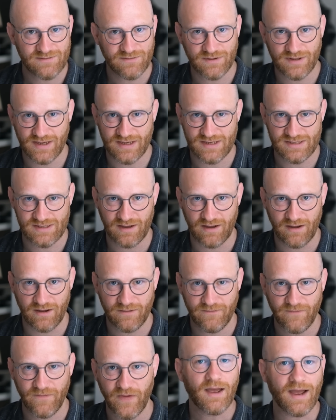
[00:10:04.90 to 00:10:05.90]
for their
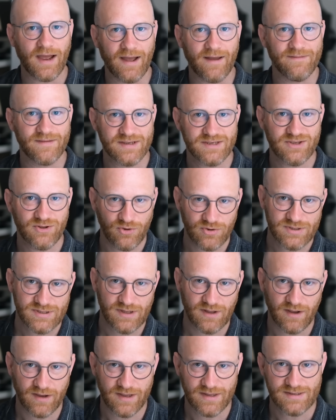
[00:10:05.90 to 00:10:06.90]
staff, and this looks
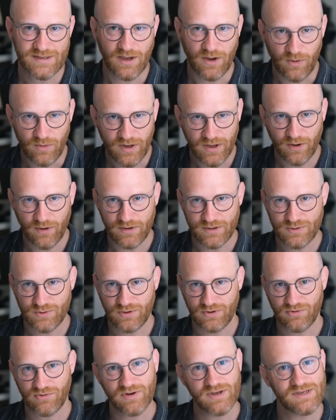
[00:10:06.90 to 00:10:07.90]
like it's only going to
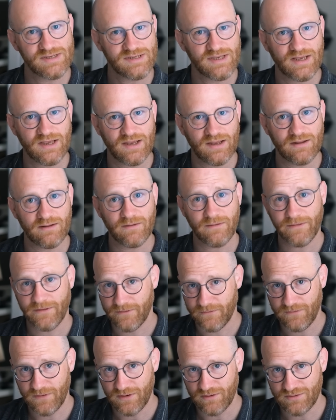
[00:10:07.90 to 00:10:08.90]
increase in the
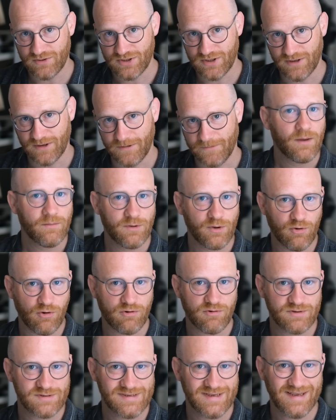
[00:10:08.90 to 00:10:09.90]
future.
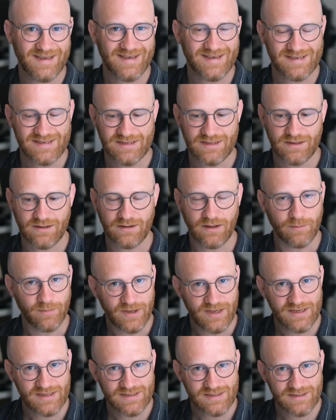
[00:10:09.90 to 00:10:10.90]
Bureaucracy is still a
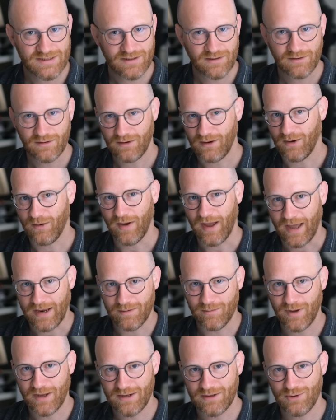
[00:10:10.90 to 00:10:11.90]
beast.
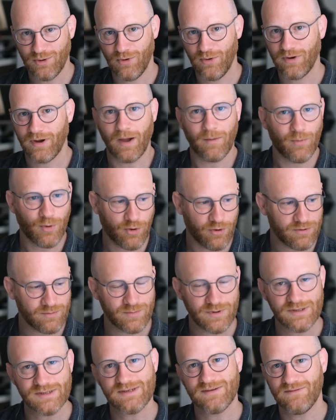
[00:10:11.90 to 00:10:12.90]
Anmeldung,
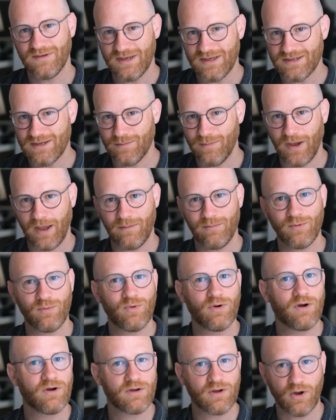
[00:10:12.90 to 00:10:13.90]
appointments, visa
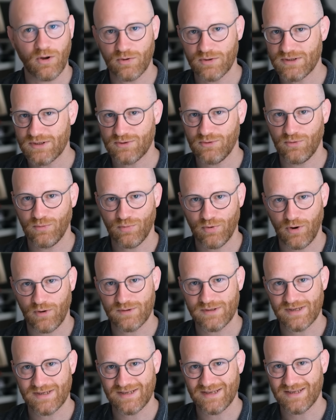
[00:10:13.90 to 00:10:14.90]
paperwork, old school
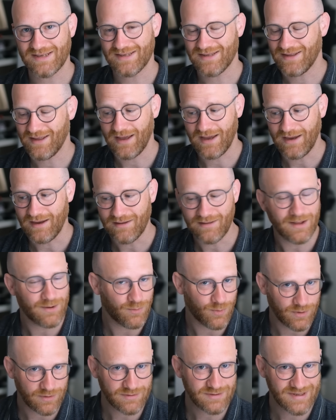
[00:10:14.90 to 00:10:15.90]
processes, they
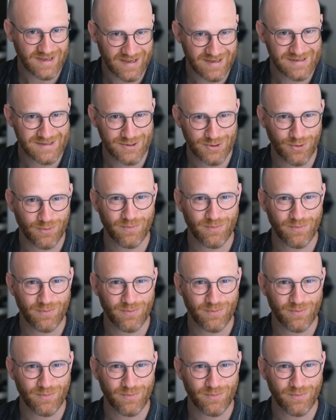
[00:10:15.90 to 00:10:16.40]
will test your